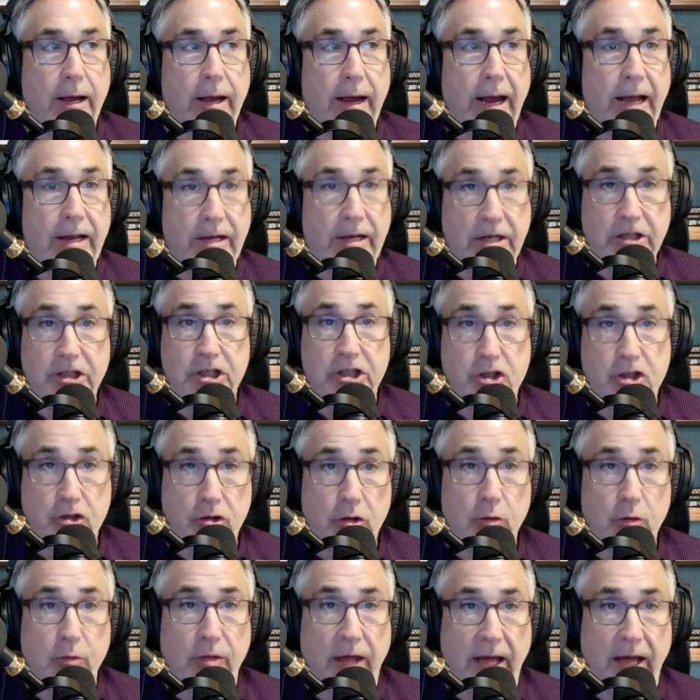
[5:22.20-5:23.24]
And it's
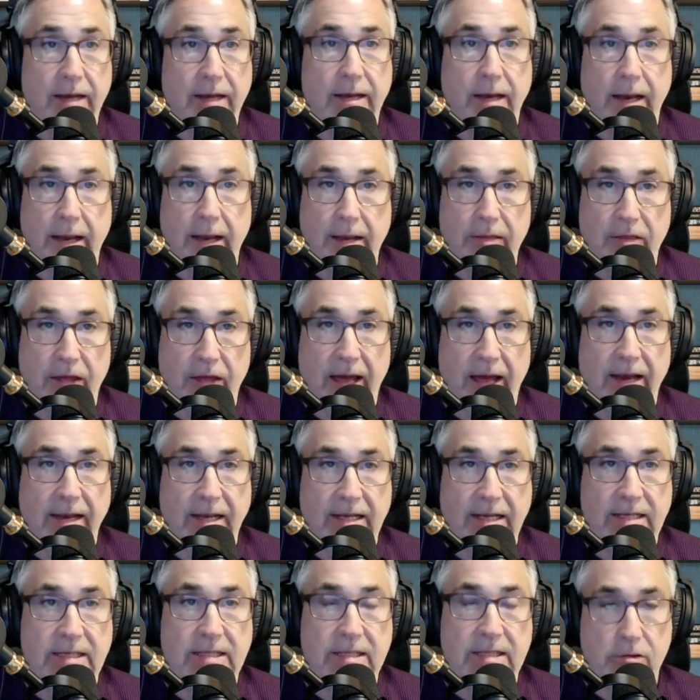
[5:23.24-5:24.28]
true that that
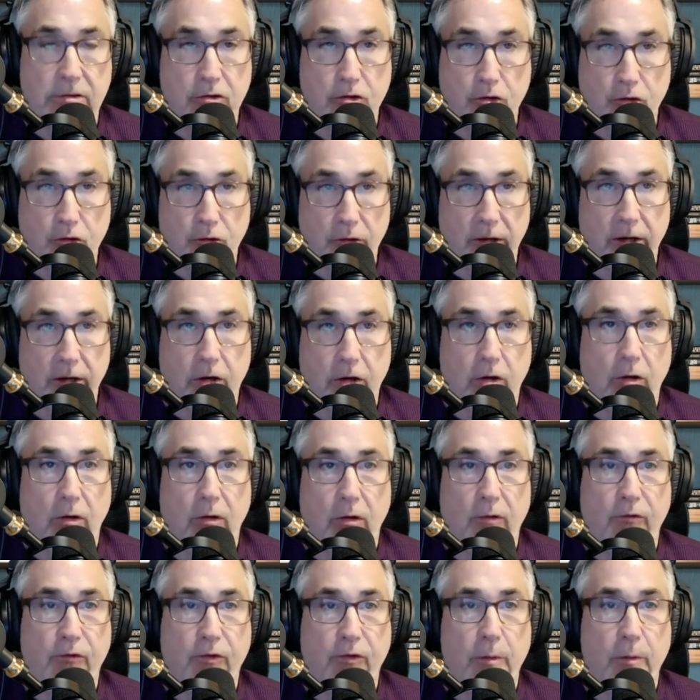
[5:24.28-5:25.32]
is
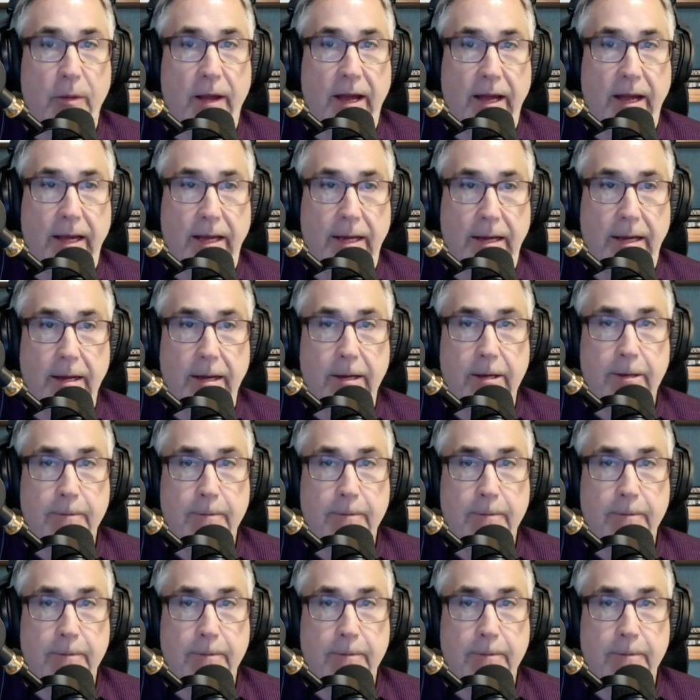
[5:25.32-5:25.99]
critical from a